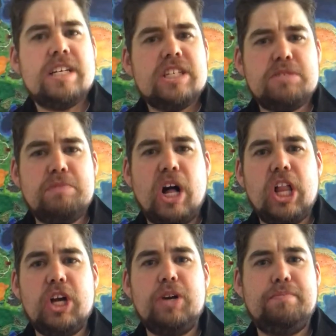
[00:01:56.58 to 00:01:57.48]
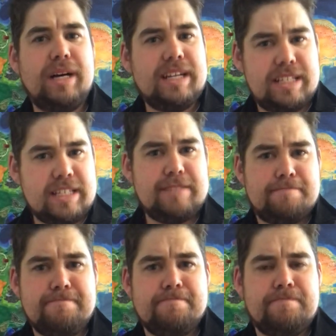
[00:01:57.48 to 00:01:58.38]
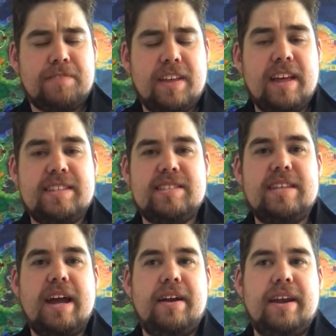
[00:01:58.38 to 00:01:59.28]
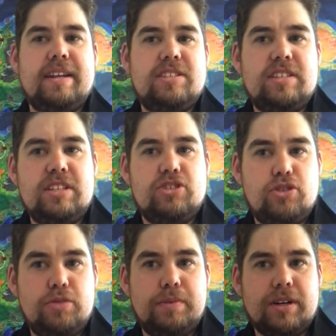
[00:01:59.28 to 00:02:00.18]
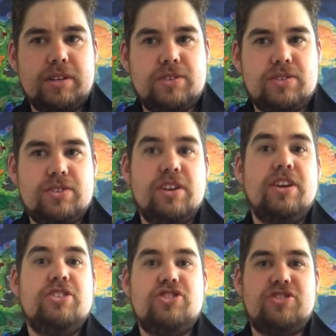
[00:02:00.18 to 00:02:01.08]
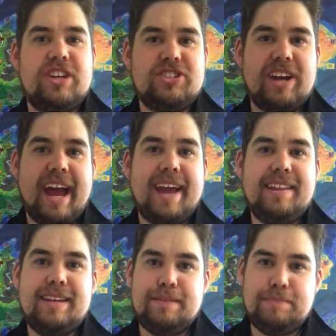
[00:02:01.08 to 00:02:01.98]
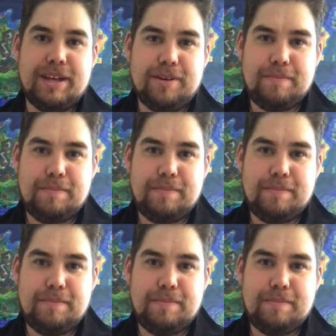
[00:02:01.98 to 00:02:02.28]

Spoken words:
smaller, but it's there, and it's these two books, Treasure Island and Peter